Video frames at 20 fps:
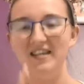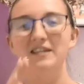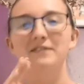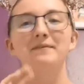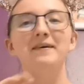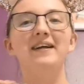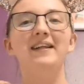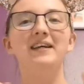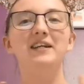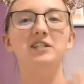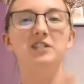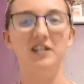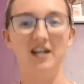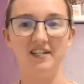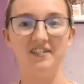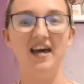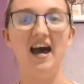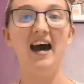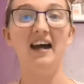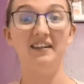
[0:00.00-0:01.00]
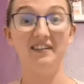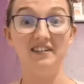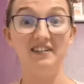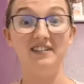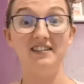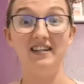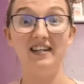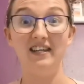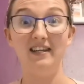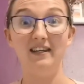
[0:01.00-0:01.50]
as well as Jess
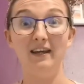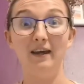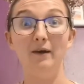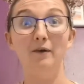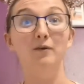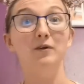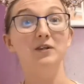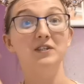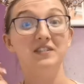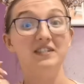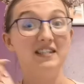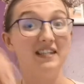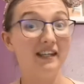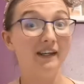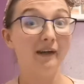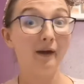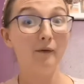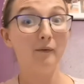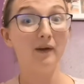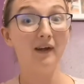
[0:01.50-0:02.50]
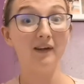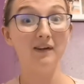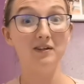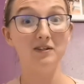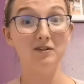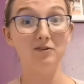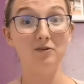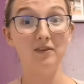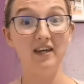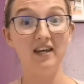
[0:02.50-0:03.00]
and Nico, because Nico can
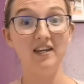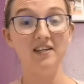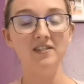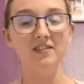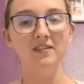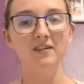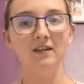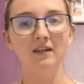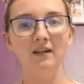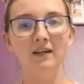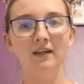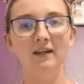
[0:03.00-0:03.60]
do this.